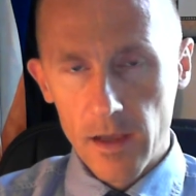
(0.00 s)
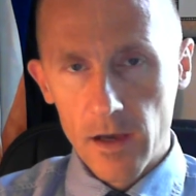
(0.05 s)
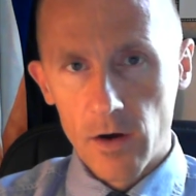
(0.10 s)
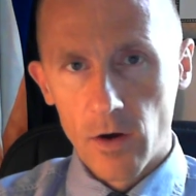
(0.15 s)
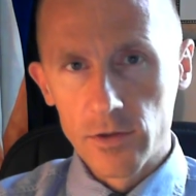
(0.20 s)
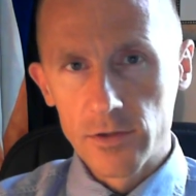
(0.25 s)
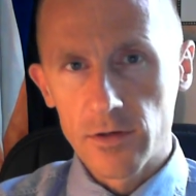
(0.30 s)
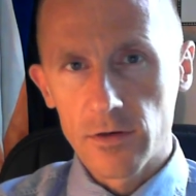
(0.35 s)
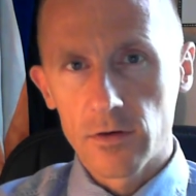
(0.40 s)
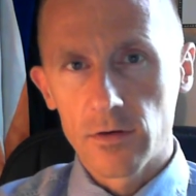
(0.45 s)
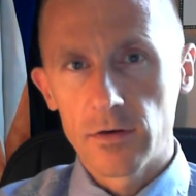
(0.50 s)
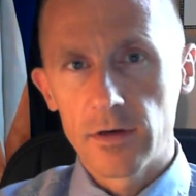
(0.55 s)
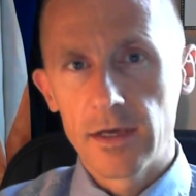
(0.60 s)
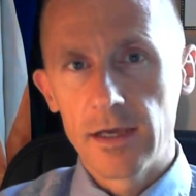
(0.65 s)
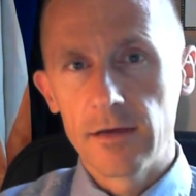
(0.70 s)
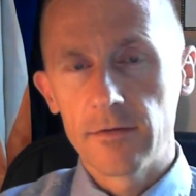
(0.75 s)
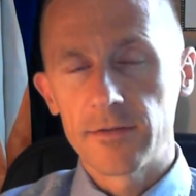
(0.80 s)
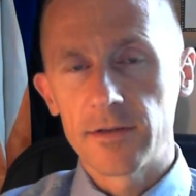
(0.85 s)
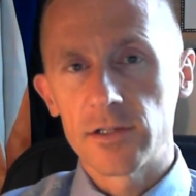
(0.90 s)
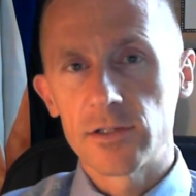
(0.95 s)
Also,
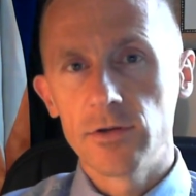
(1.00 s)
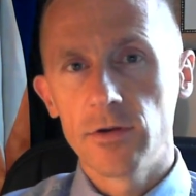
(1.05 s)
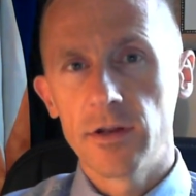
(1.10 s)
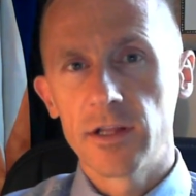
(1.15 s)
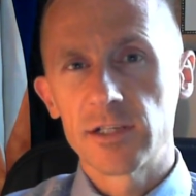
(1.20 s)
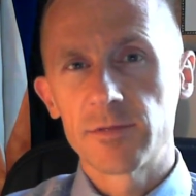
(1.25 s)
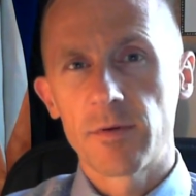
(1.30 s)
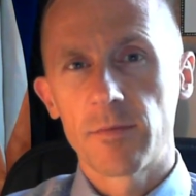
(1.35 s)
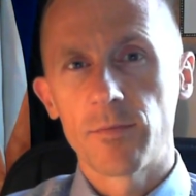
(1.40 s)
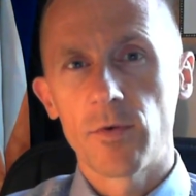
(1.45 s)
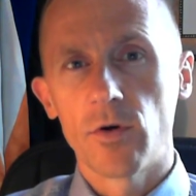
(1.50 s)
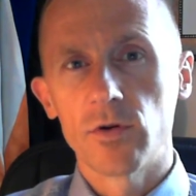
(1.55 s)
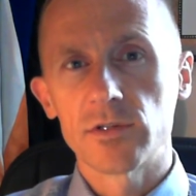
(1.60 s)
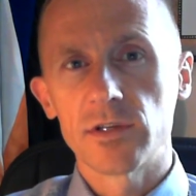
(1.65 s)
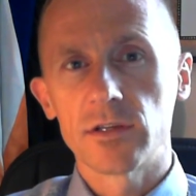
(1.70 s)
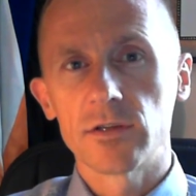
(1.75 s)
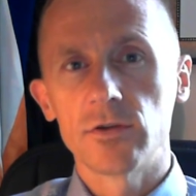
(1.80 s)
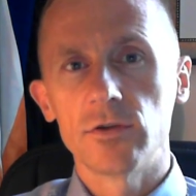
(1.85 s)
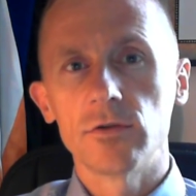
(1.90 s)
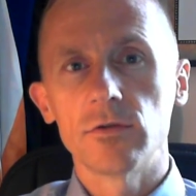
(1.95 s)
if the student is
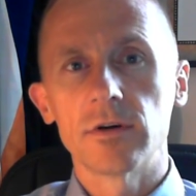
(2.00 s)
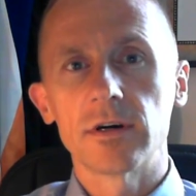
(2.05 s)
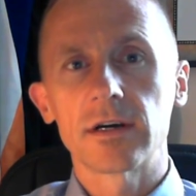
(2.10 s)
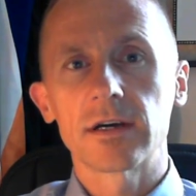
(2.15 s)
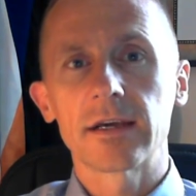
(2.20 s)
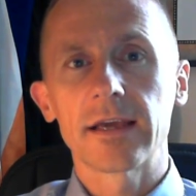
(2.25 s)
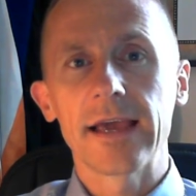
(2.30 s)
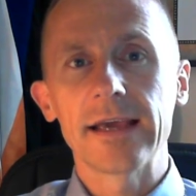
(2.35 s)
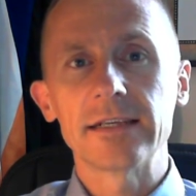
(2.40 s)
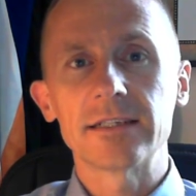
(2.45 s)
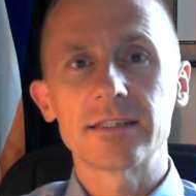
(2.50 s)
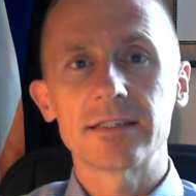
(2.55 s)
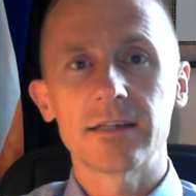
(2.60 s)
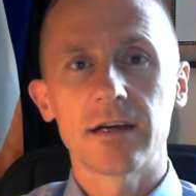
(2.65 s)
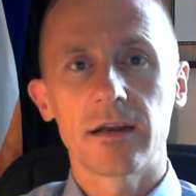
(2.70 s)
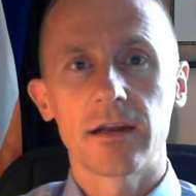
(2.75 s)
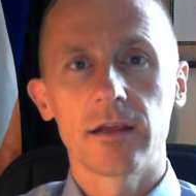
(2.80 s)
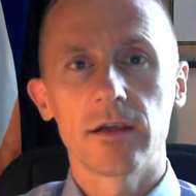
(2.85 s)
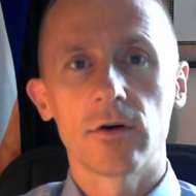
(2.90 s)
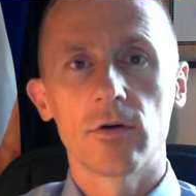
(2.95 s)
proposing to do a case
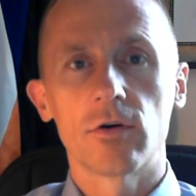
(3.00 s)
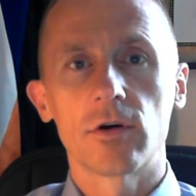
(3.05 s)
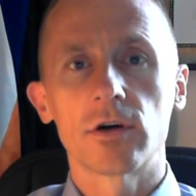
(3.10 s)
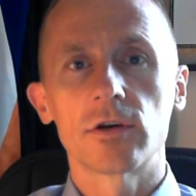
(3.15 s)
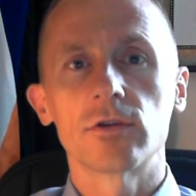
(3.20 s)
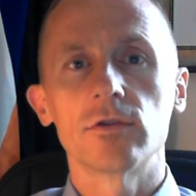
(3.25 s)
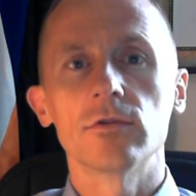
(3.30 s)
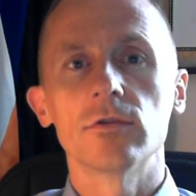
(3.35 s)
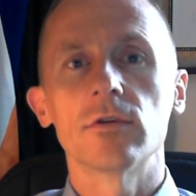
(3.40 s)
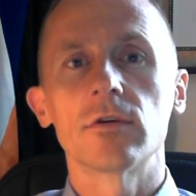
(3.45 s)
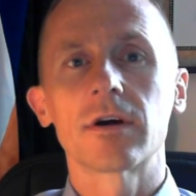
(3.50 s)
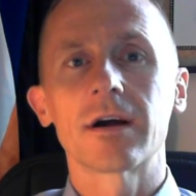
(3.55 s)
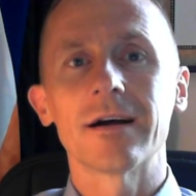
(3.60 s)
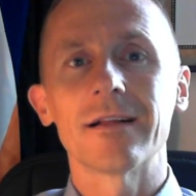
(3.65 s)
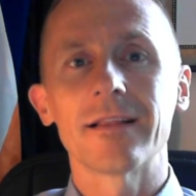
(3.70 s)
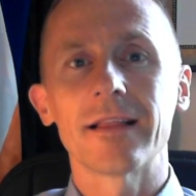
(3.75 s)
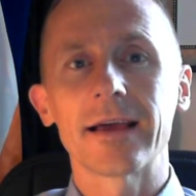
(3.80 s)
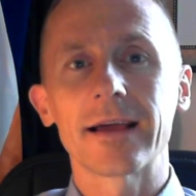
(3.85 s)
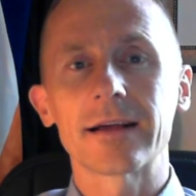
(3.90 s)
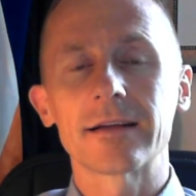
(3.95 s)
study or to
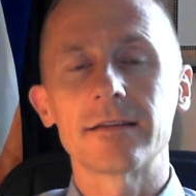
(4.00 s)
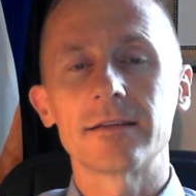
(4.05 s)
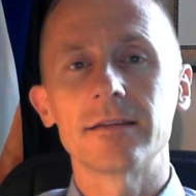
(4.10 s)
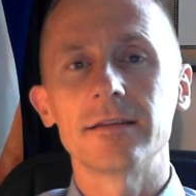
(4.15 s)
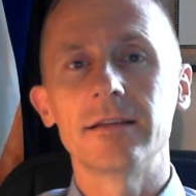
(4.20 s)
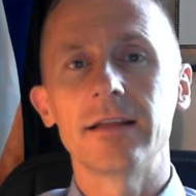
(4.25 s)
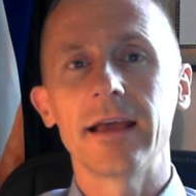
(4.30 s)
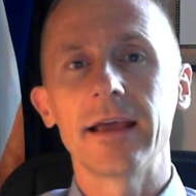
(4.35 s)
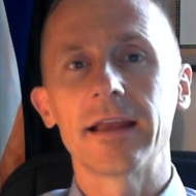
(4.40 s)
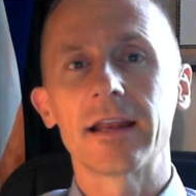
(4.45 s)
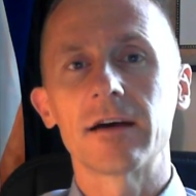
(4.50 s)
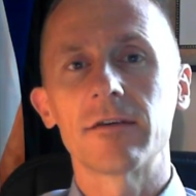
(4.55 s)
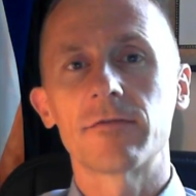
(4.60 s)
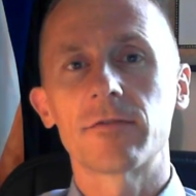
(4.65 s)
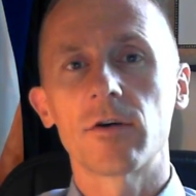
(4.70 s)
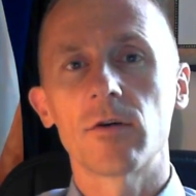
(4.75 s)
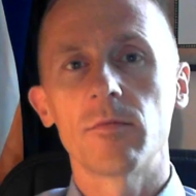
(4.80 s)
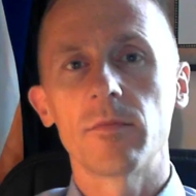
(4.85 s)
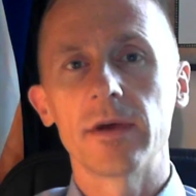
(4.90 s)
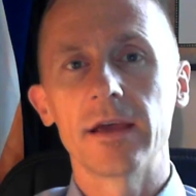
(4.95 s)
collect data
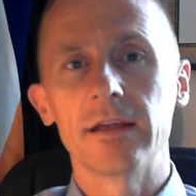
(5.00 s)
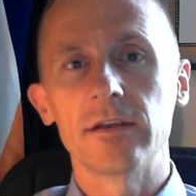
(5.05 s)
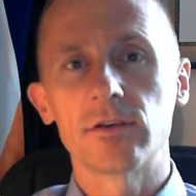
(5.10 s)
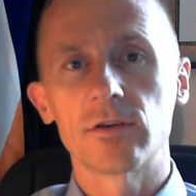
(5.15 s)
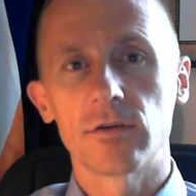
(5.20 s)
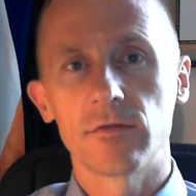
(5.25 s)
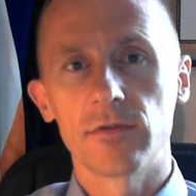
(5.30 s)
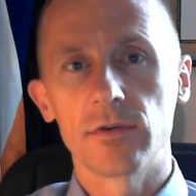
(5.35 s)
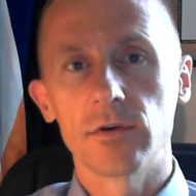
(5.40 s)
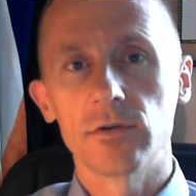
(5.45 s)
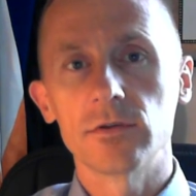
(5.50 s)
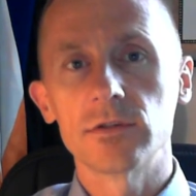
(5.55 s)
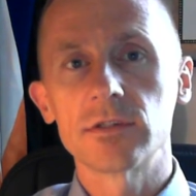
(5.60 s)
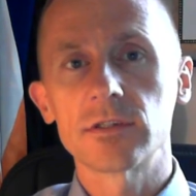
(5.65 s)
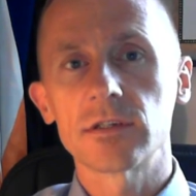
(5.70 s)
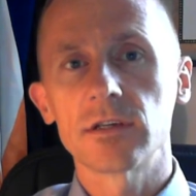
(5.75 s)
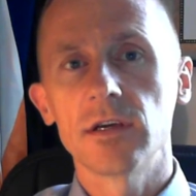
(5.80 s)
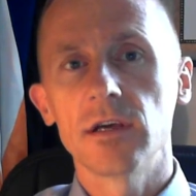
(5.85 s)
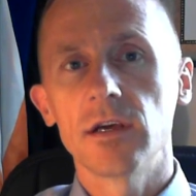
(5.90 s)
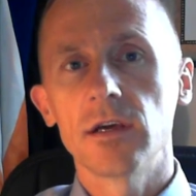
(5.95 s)
from
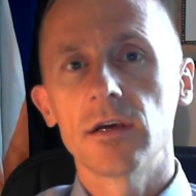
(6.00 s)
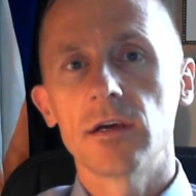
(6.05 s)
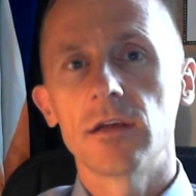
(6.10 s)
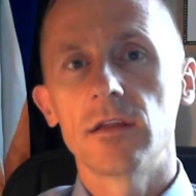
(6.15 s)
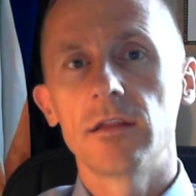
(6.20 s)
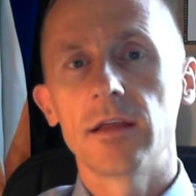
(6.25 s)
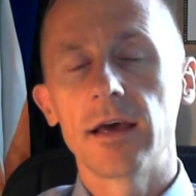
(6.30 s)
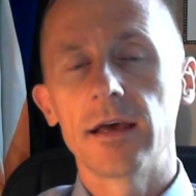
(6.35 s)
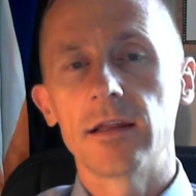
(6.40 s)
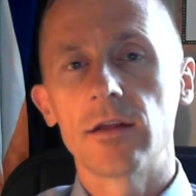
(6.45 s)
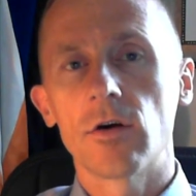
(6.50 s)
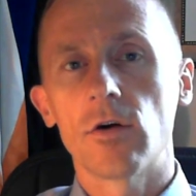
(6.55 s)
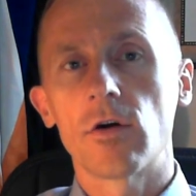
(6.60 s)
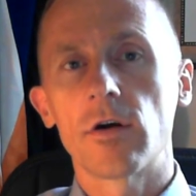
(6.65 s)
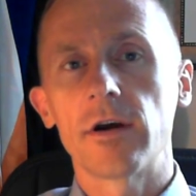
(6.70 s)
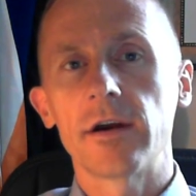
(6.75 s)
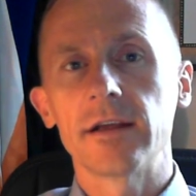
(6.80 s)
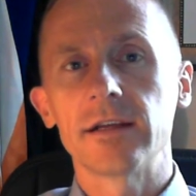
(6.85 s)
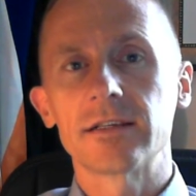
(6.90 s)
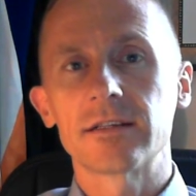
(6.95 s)
interviews, then
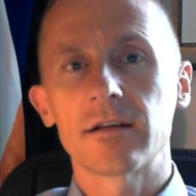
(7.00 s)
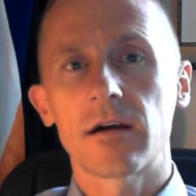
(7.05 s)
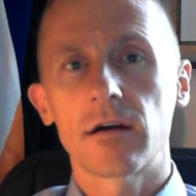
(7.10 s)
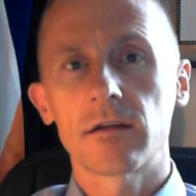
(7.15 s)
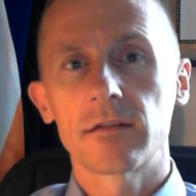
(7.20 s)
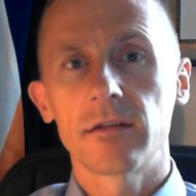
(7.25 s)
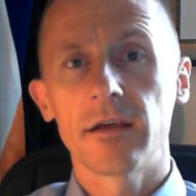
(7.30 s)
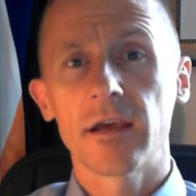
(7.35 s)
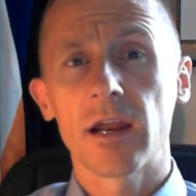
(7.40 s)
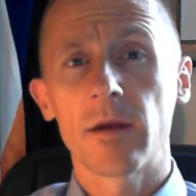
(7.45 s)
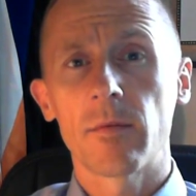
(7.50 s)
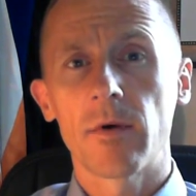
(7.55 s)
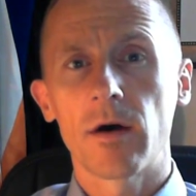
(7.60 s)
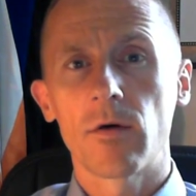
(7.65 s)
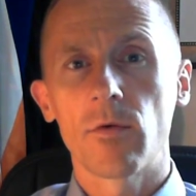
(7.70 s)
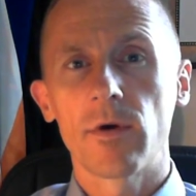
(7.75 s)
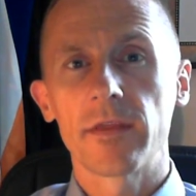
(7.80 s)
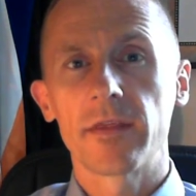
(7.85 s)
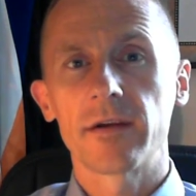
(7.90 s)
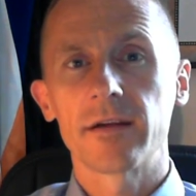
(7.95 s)
already start thinking
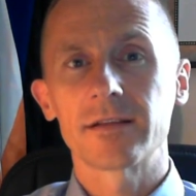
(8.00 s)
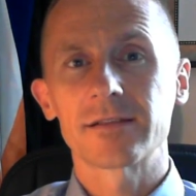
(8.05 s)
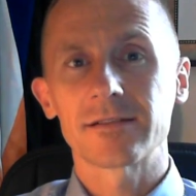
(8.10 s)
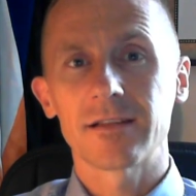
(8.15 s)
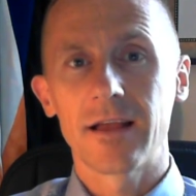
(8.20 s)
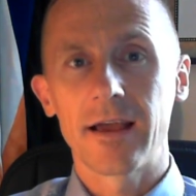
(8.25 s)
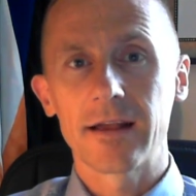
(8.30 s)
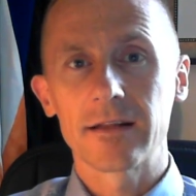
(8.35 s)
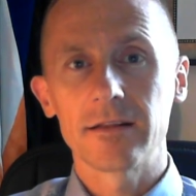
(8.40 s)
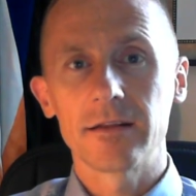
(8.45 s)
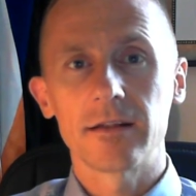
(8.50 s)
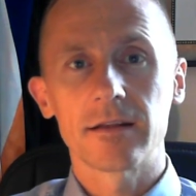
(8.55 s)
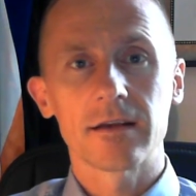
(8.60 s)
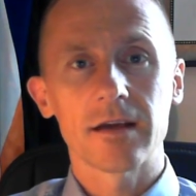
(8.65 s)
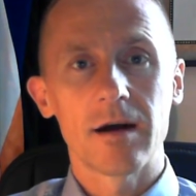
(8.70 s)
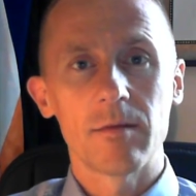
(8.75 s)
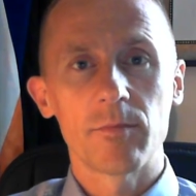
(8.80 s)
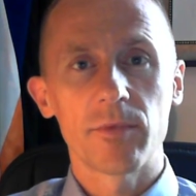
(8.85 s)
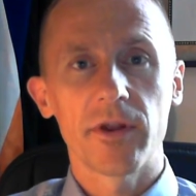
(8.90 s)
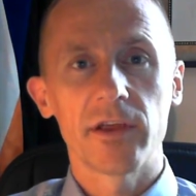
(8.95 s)
about whether it's likely that
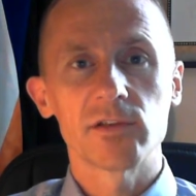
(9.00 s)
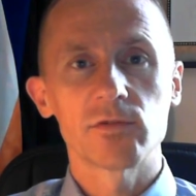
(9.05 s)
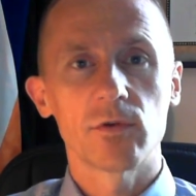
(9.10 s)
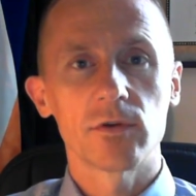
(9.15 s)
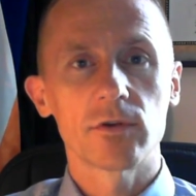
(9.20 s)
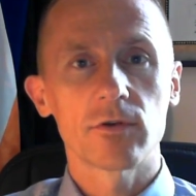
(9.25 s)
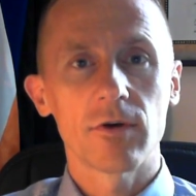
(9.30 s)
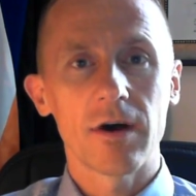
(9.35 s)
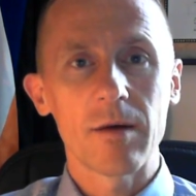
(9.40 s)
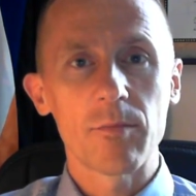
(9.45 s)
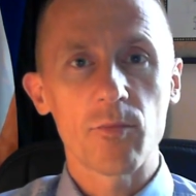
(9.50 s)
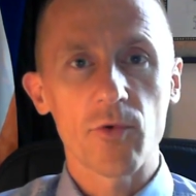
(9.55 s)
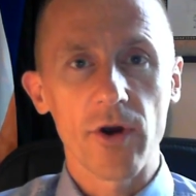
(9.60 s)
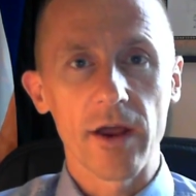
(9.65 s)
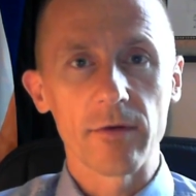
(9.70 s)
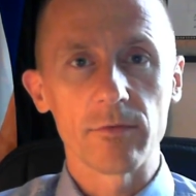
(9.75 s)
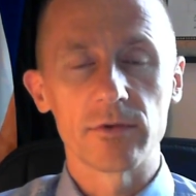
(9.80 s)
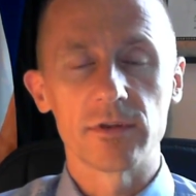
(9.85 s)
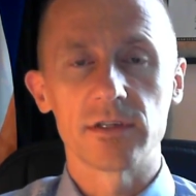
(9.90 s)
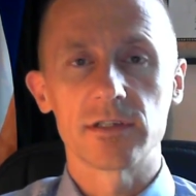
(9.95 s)
companies would
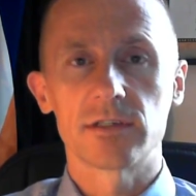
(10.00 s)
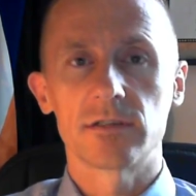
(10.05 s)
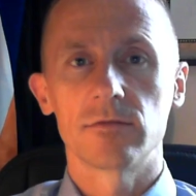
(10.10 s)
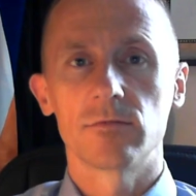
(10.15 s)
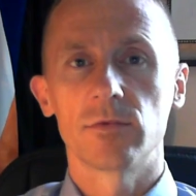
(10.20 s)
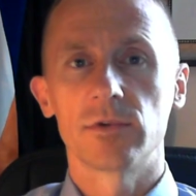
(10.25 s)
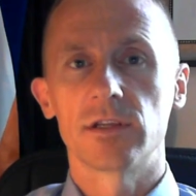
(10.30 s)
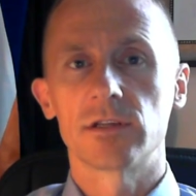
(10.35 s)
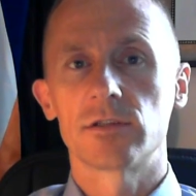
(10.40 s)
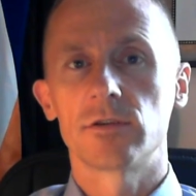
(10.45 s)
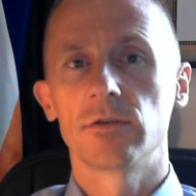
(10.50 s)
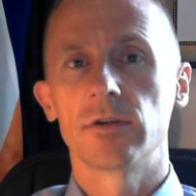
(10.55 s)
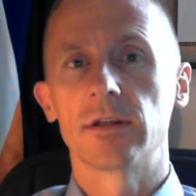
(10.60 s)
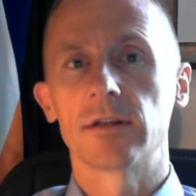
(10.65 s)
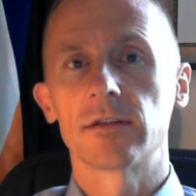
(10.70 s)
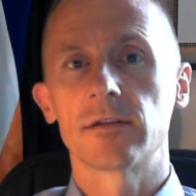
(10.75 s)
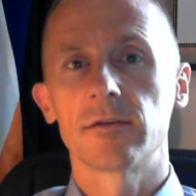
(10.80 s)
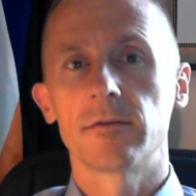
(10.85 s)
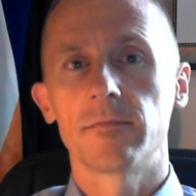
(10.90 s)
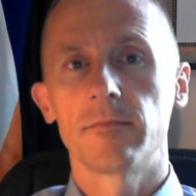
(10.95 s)
cooperate with the
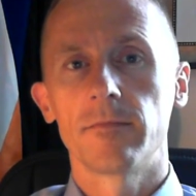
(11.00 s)
student.